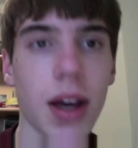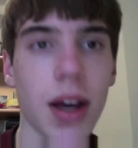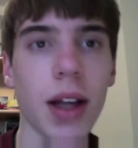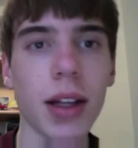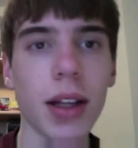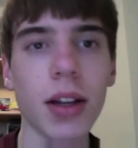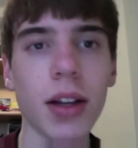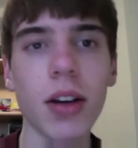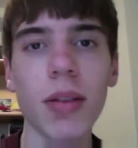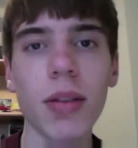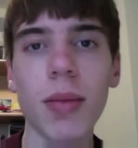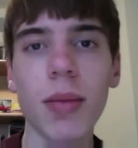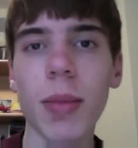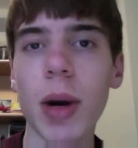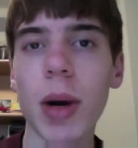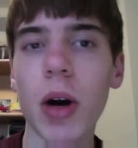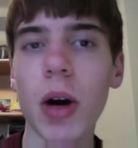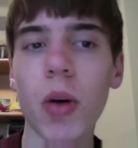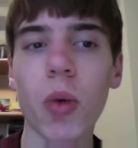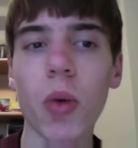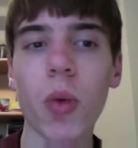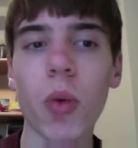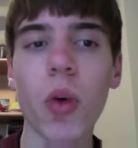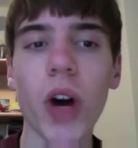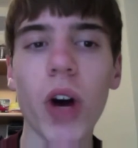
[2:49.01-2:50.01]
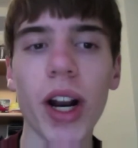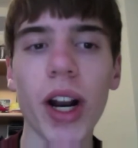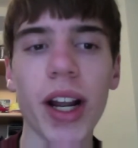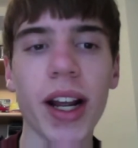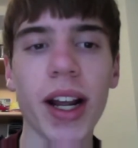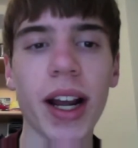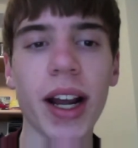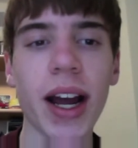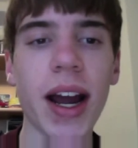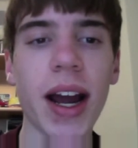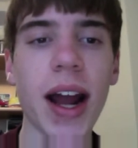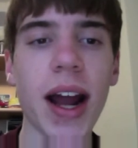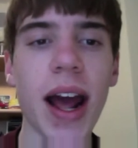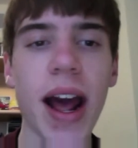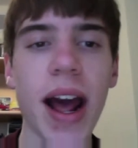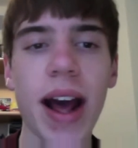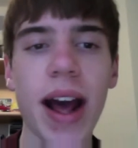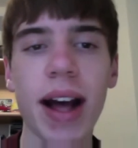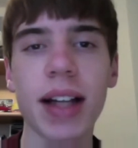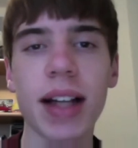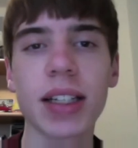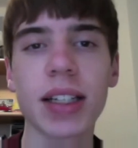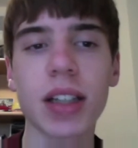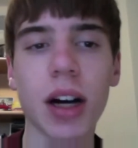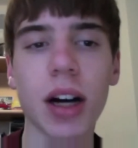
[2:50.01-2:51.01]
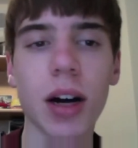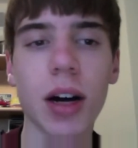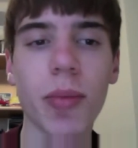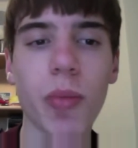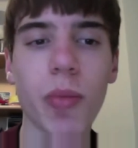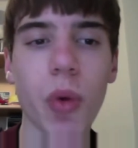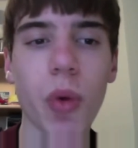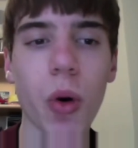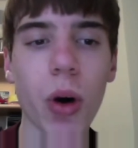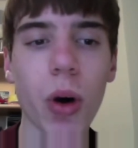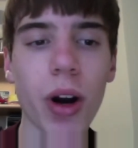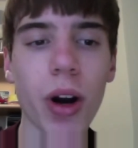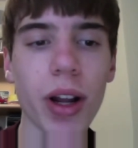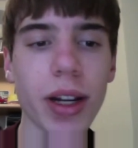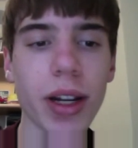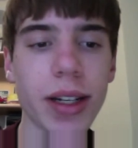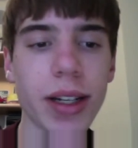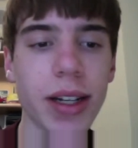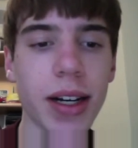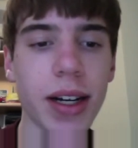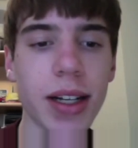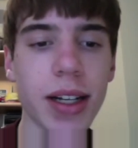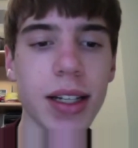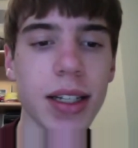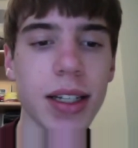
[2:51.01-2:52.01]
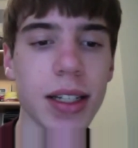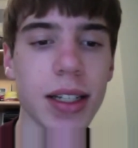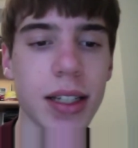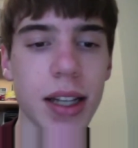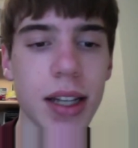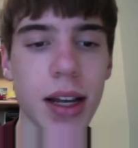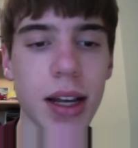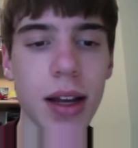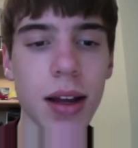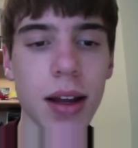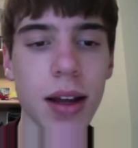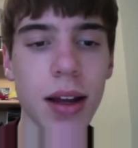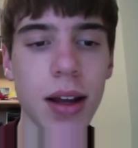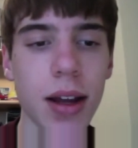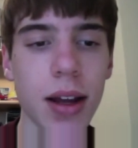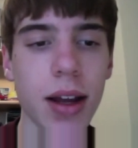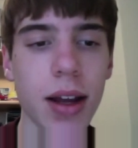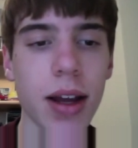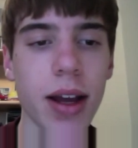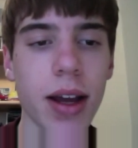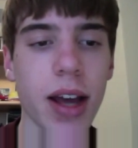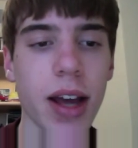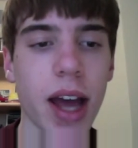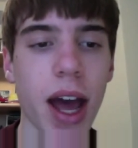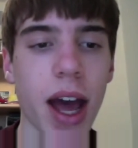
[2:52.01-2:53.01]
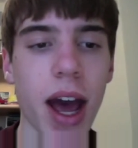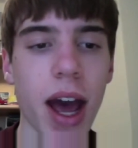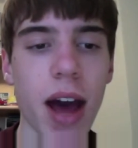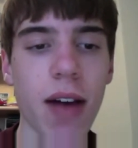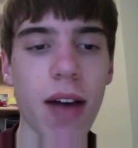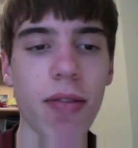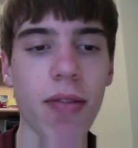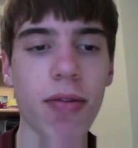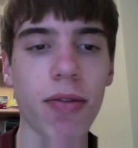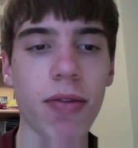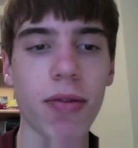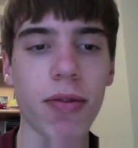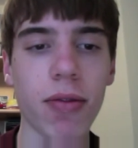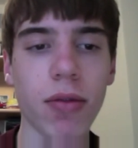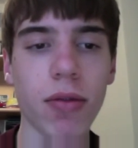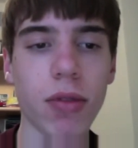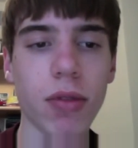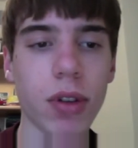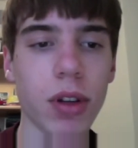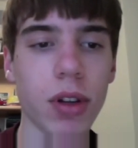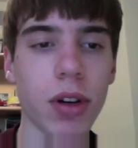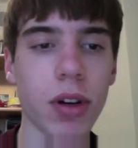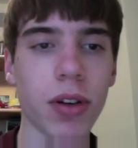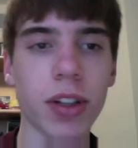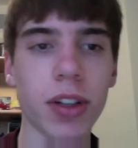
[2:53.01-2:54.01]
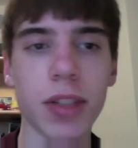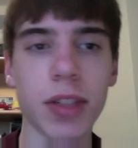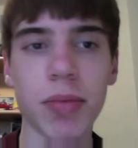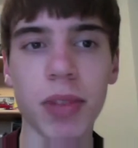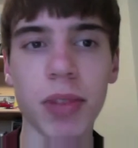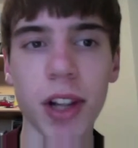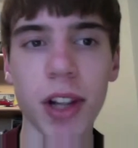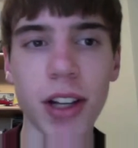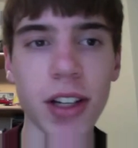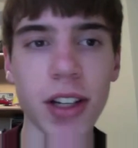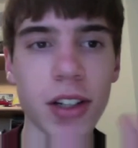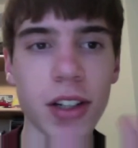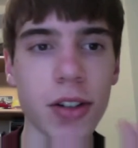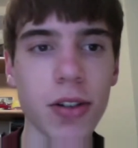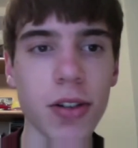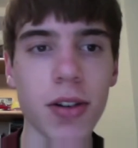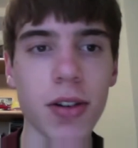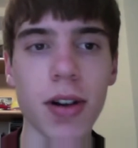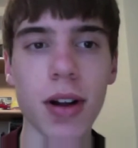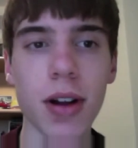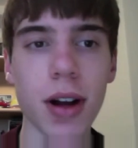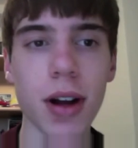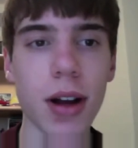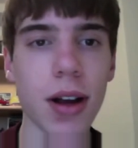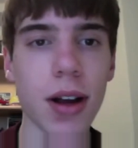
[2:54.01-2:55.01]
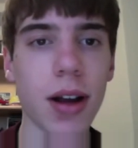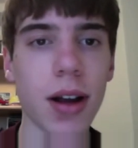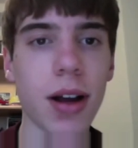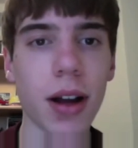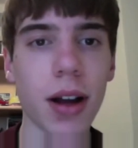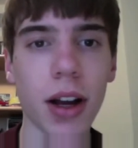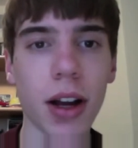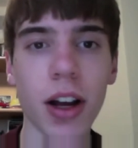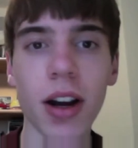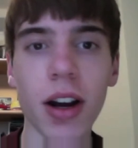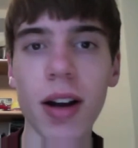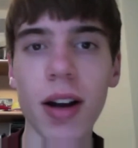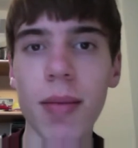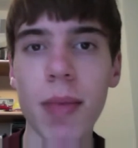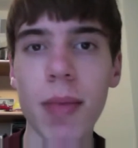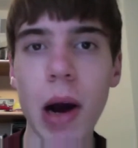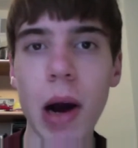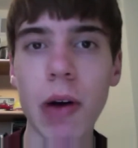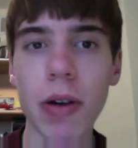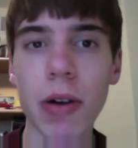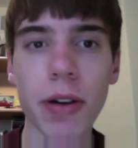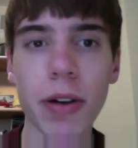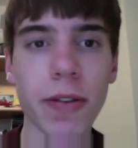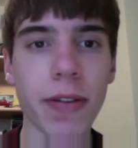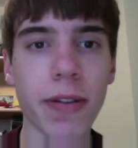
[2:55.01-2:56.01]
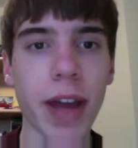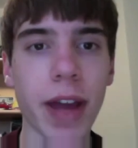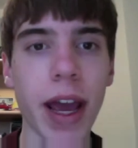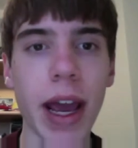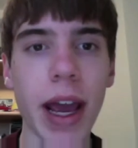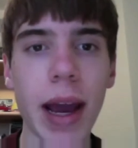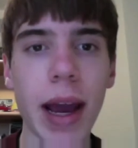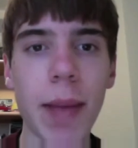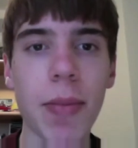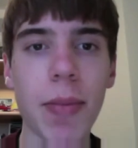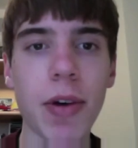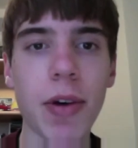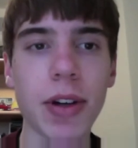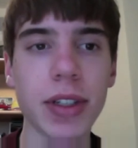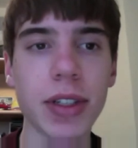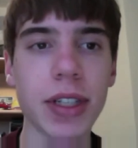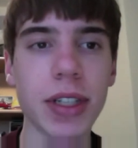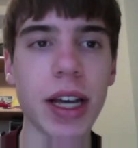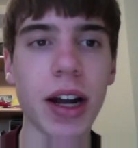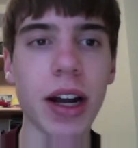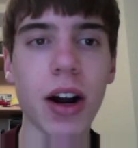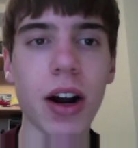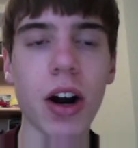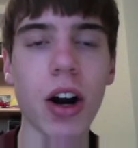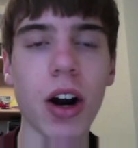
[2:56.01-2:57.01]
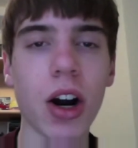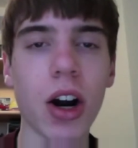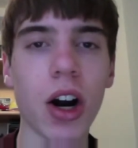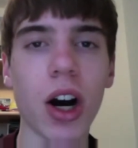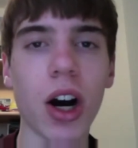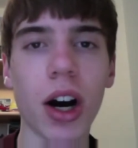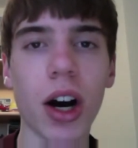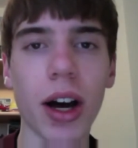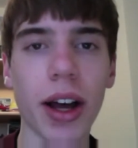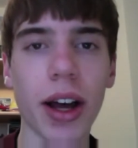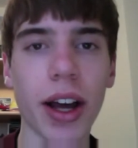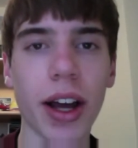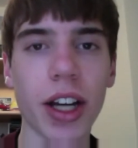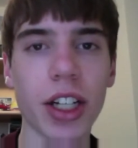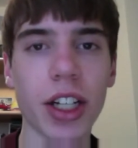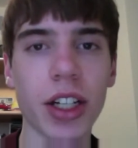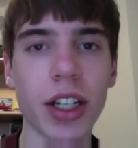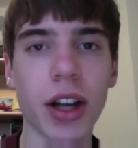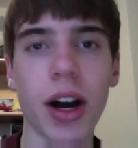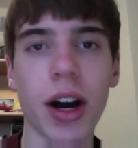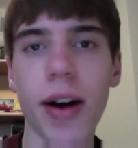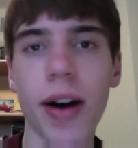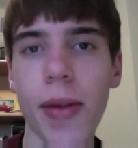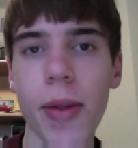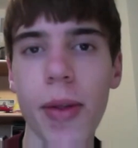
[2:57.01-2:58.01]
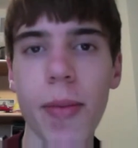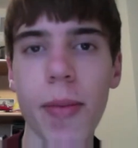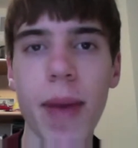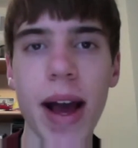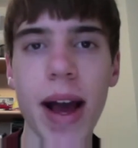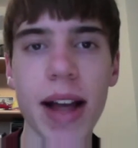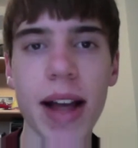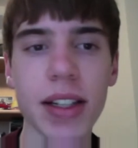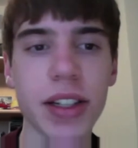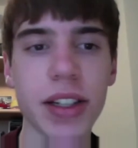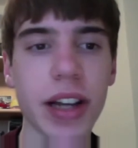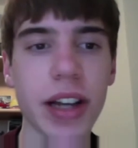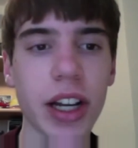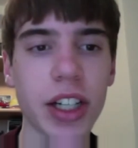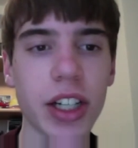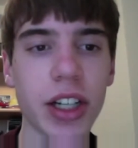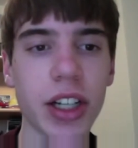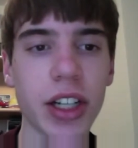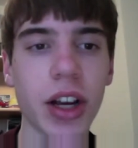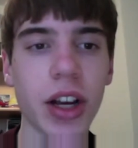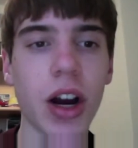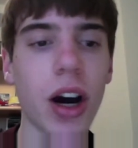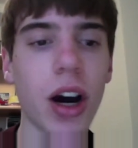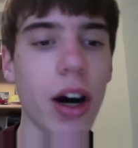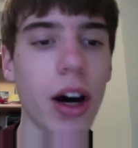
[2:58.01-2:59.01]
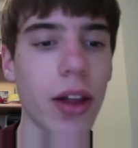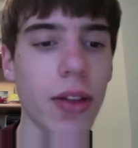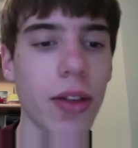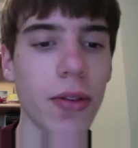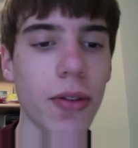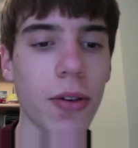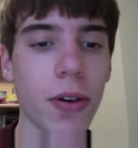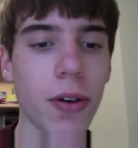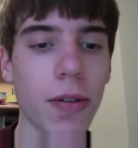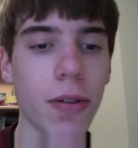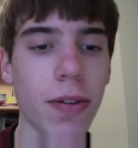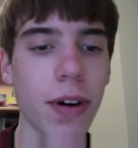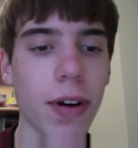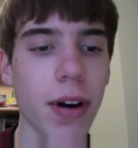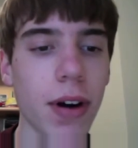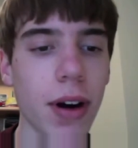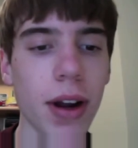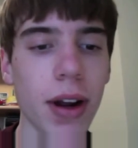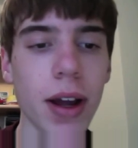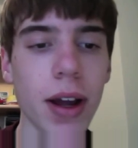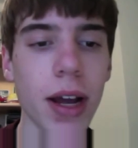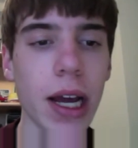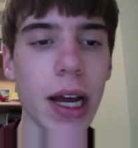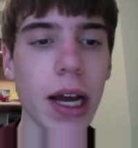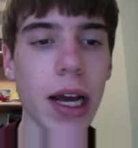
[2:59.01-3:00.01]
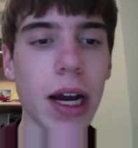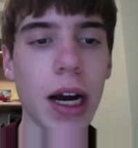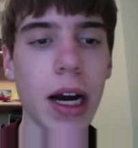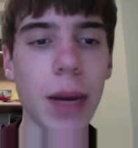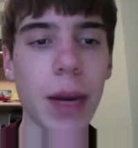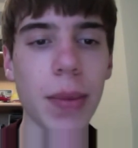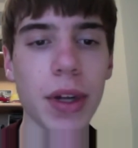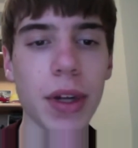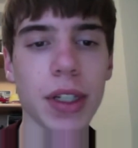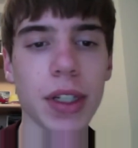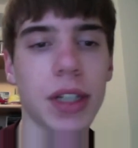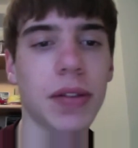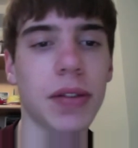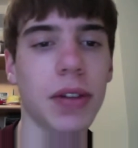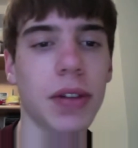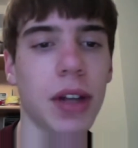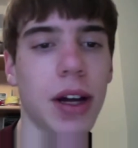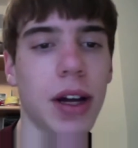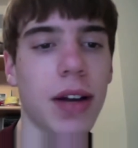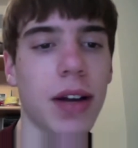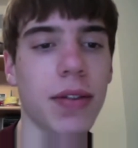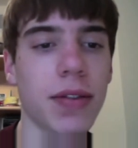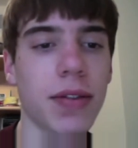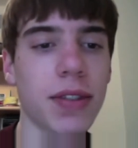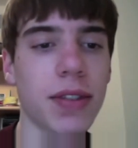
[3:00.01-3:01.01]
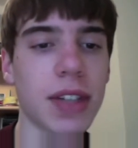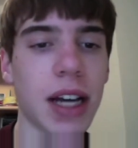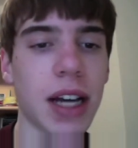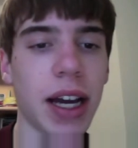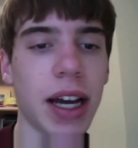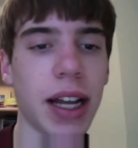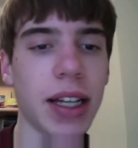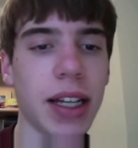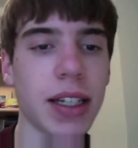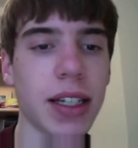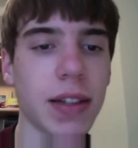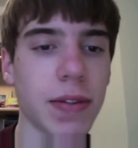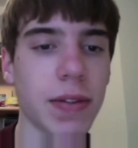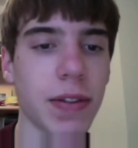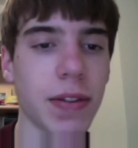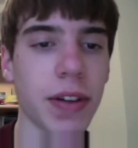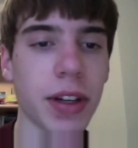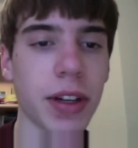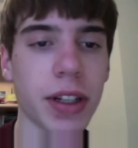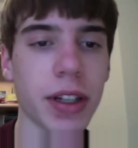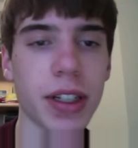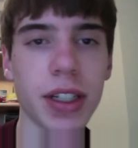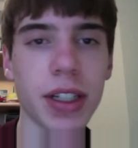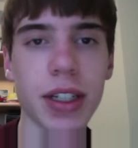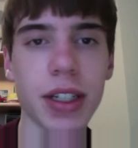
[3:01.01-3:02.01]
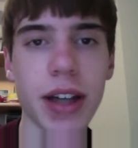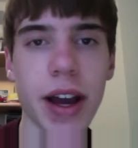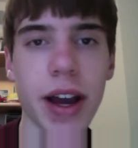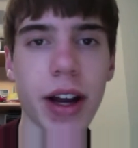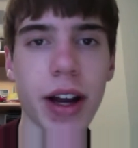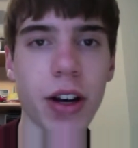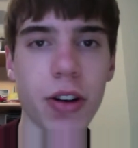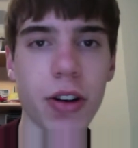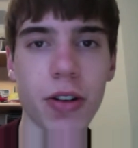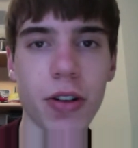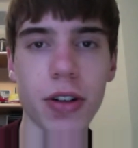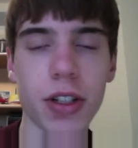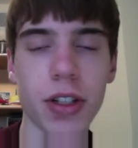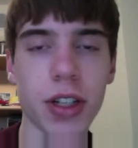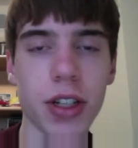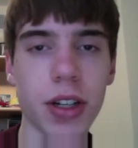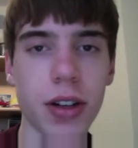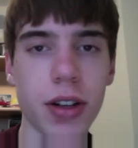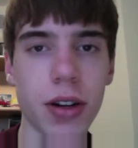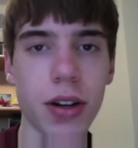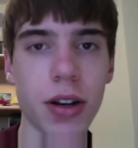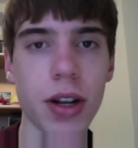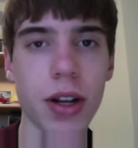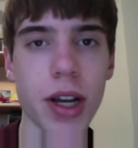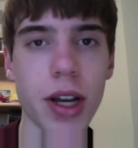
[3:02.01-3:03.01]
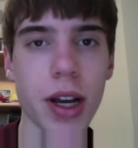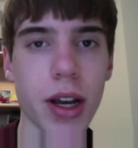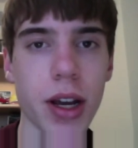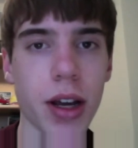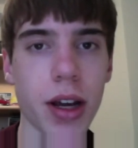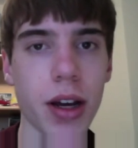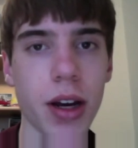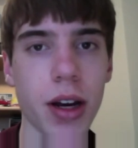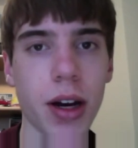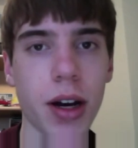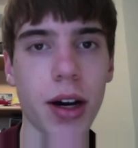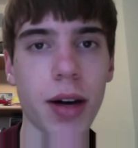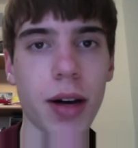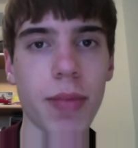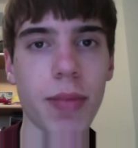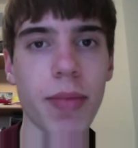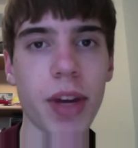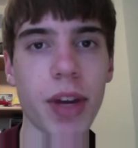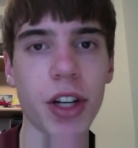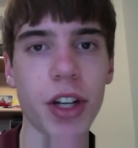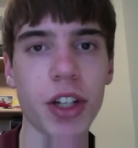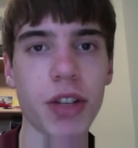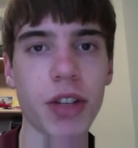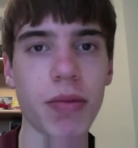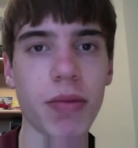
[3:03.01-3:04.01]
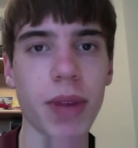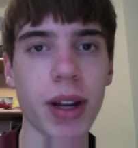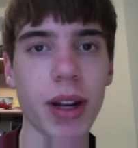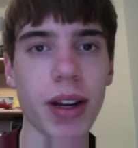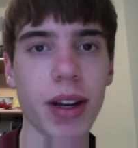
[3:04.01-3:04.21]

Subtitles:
A little about what it kind of has on board. It does have, it's planted to a good amount of cameras that are actually on the mast and actually on the rover. It does have a lot of scientific detectors and measurement